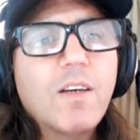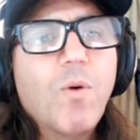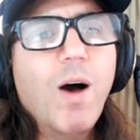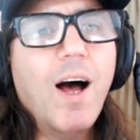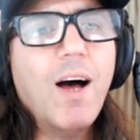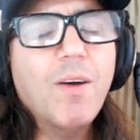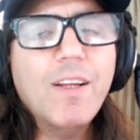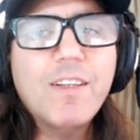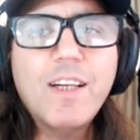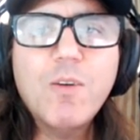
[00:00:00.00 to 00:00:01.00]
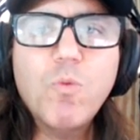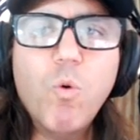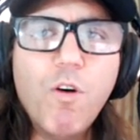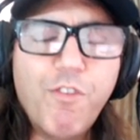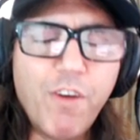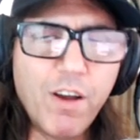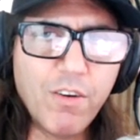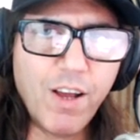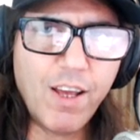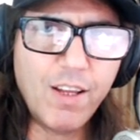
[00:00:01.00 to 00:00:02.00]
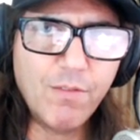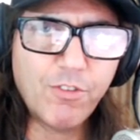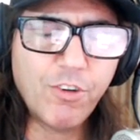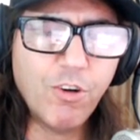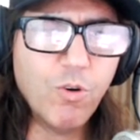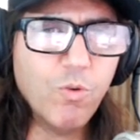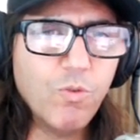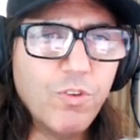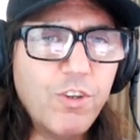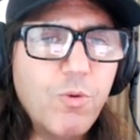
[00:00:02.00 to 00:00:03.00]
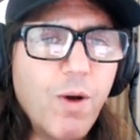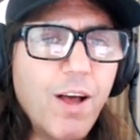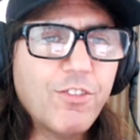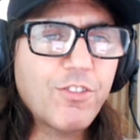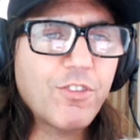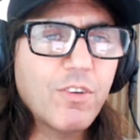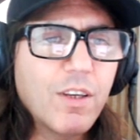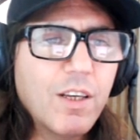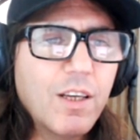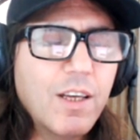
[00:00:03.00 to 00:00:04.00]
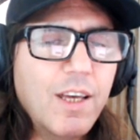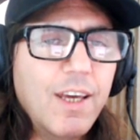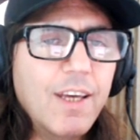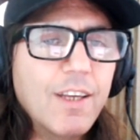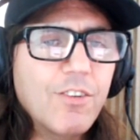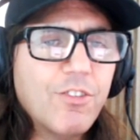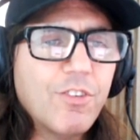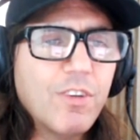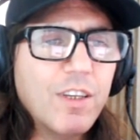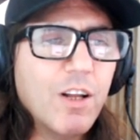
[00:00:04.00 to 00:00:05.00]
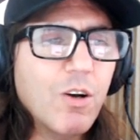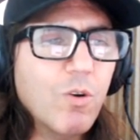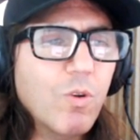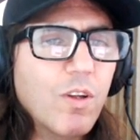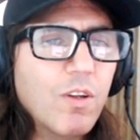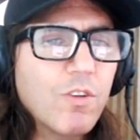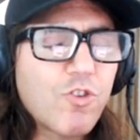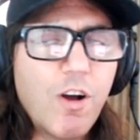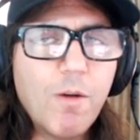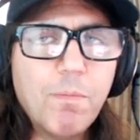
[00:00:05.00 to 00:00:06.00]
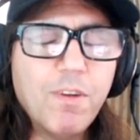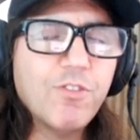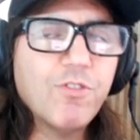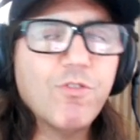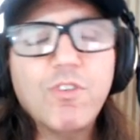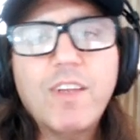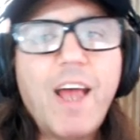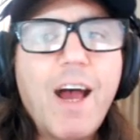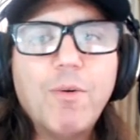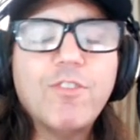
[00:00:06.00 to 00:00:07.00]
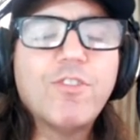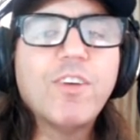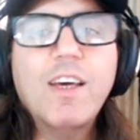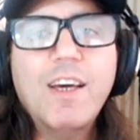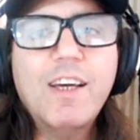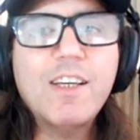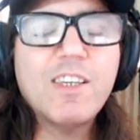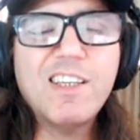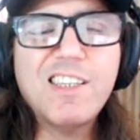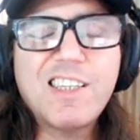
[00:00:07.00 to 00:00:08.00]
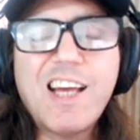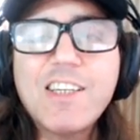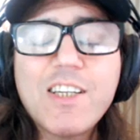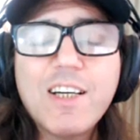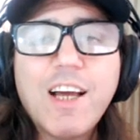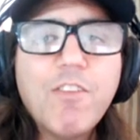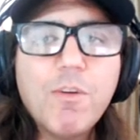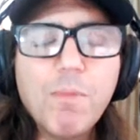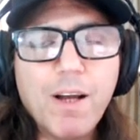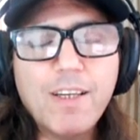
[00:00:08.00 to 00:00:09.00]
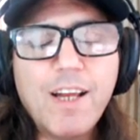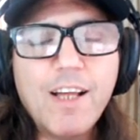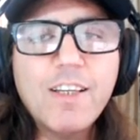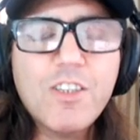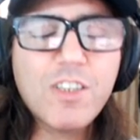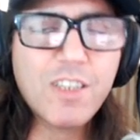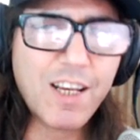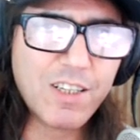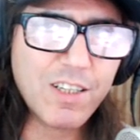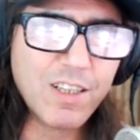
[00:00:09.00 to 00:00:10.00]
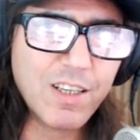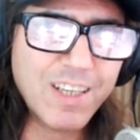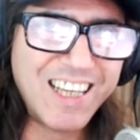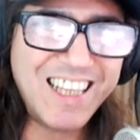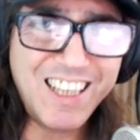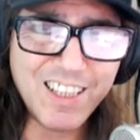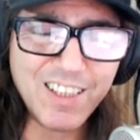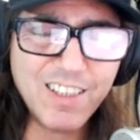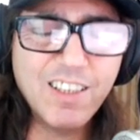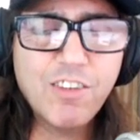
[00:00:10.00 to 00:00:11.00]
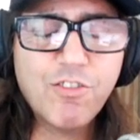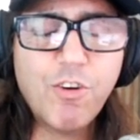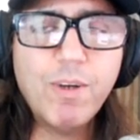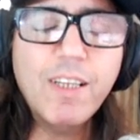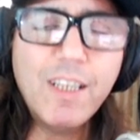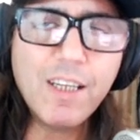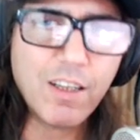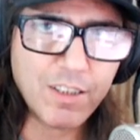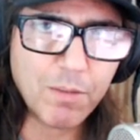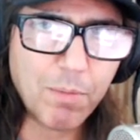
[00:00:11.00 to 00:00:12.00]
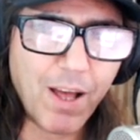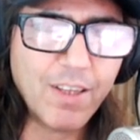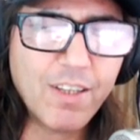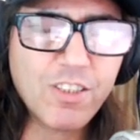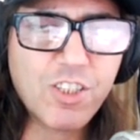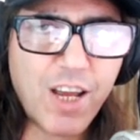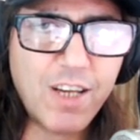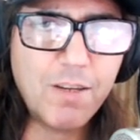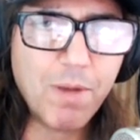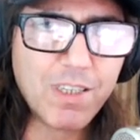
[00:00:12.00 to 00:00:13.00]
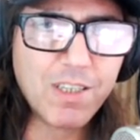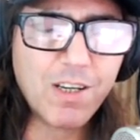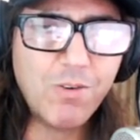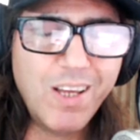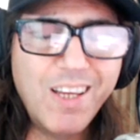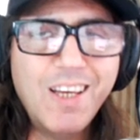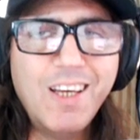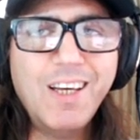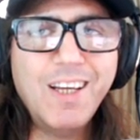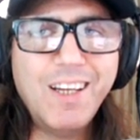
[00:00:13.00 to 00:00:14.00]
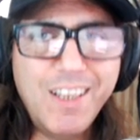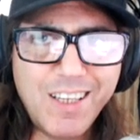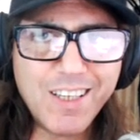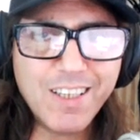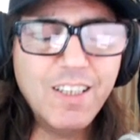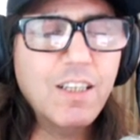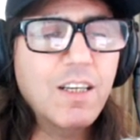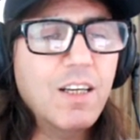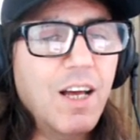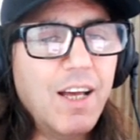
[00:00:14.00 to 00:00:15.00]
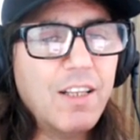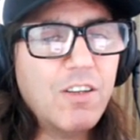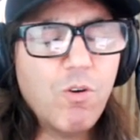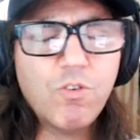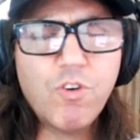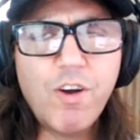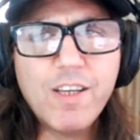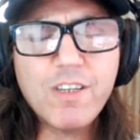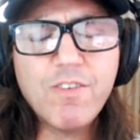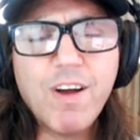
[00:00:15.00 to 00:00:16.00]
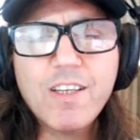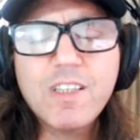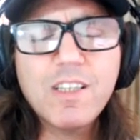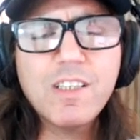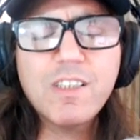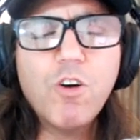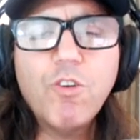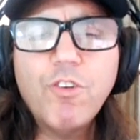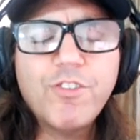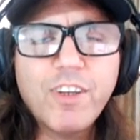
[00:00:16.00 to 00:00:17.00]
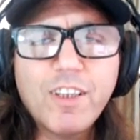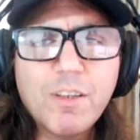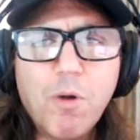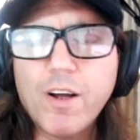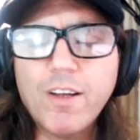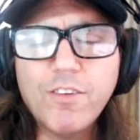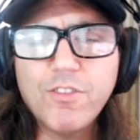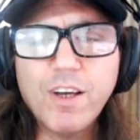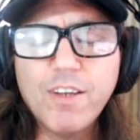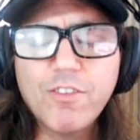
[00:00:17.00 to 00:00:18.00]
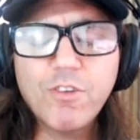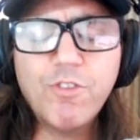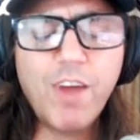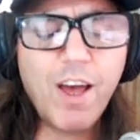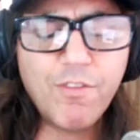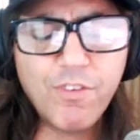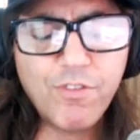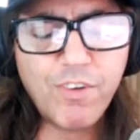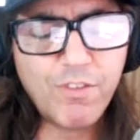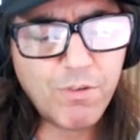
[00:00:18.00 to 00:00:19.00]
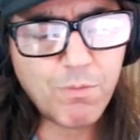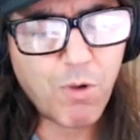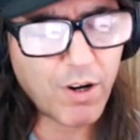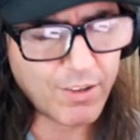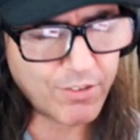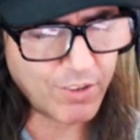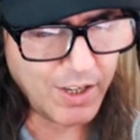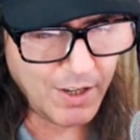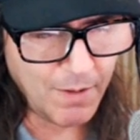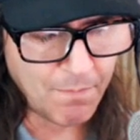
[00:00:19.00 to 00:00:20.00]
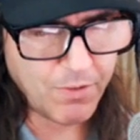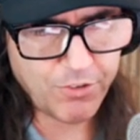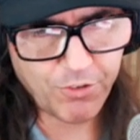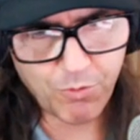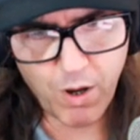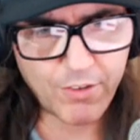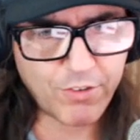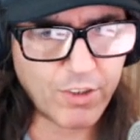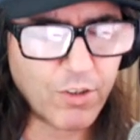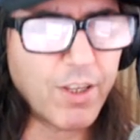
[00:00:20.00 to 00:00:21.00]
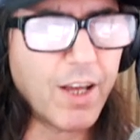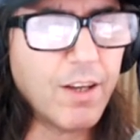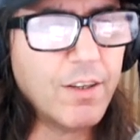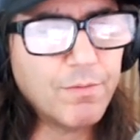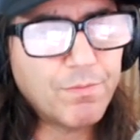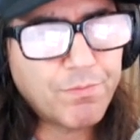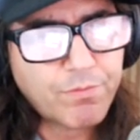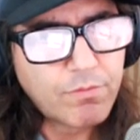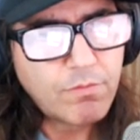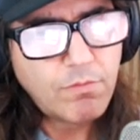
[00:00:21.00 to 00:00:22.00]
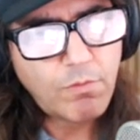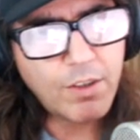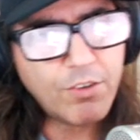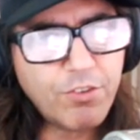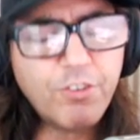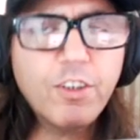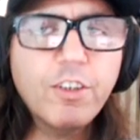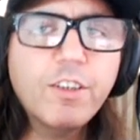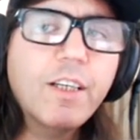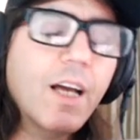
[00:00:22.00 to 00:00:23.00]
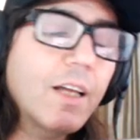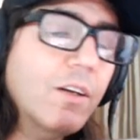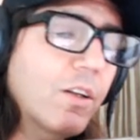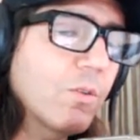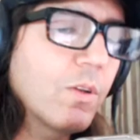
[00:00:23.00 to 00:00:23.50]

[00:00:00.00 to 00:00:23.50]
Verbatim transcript: wow internet warfare right so the us is you know Trump is now he's he's he's sanctioning everybody. Now they just sanctioned the uh, India. Throw India on the pile. Now it's China, Mexico, and India. Uh, it's going crazy, right? It's going to totally sink the markets. Right? So if you have if you're in markets, this is why it's going to go down. Now, is this a good thing? I don't know,